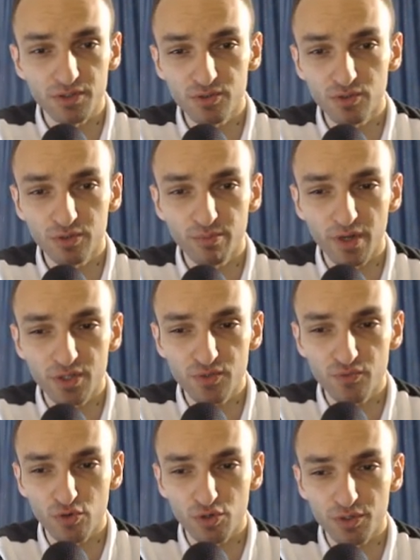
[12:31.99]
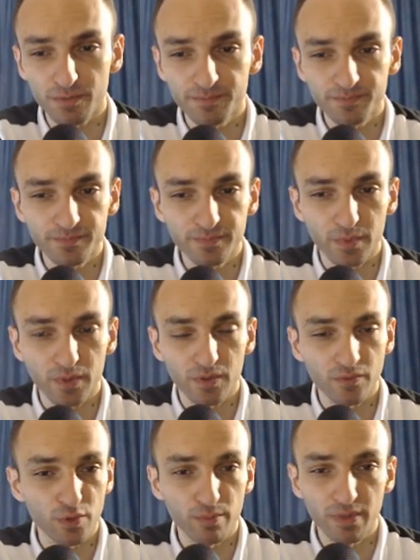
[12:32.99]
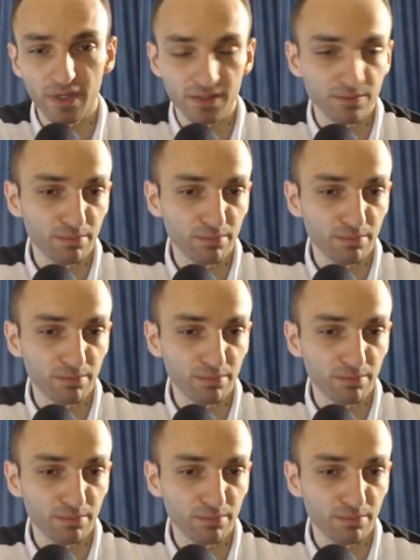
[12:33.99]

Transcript: It's not much for black.